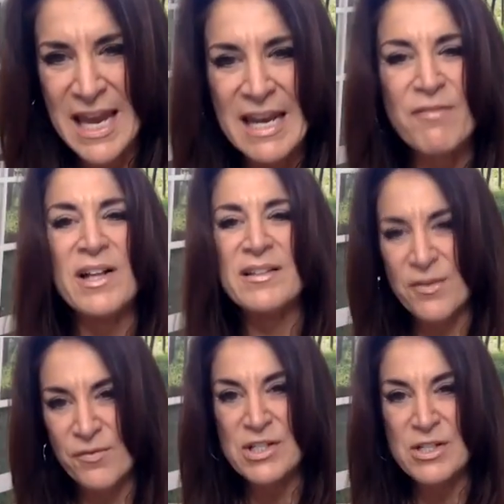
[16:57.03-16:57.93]
and it felt
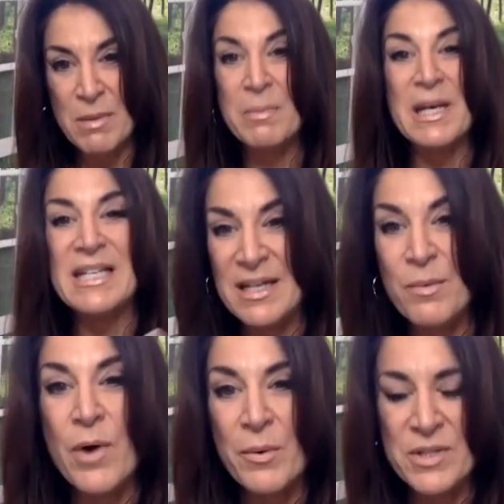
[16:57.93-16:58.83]
different to me, but I
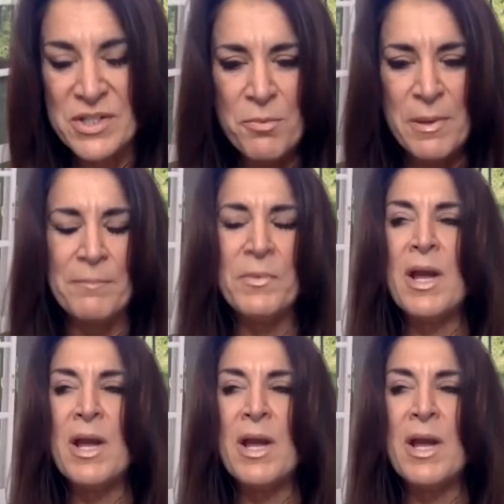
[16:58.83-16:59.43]
didn't want to assume it.